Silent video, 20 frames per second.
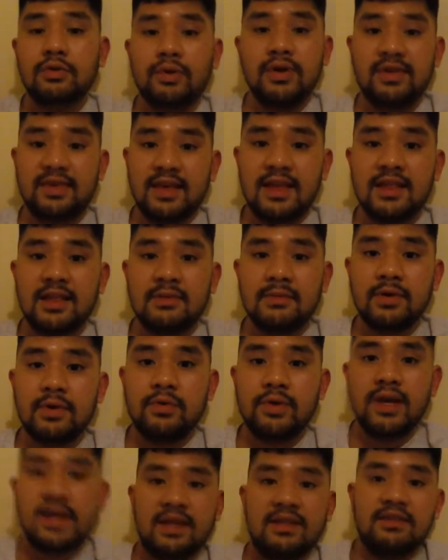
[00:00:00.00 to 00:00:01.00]
So I sent him a
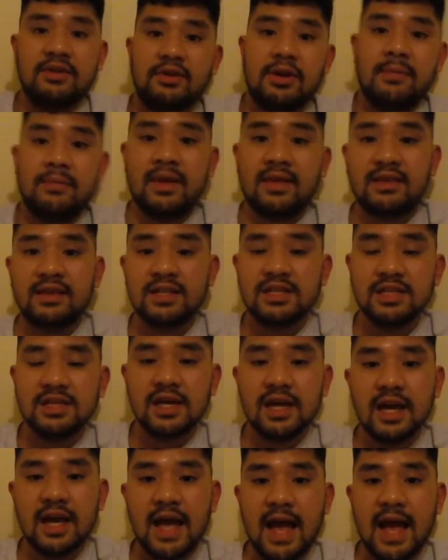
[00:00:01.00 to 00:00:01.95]
quick Instagram message